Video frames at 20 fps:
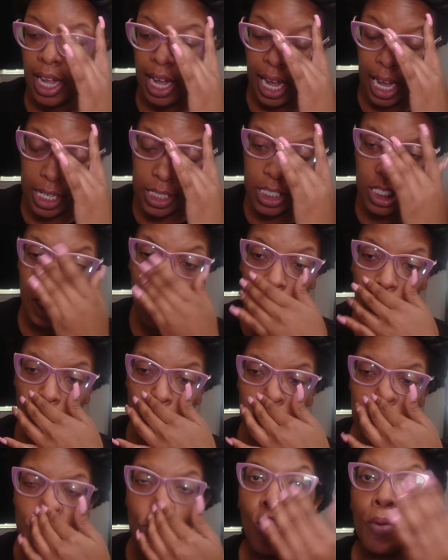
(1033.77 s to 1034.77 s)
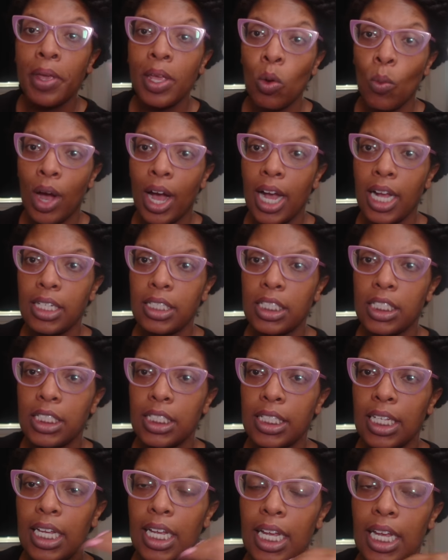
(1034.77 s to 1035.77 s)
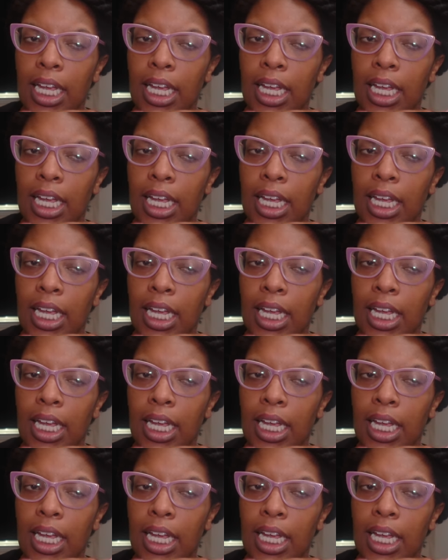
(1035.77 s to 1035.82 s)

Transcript: And so Fool Me Once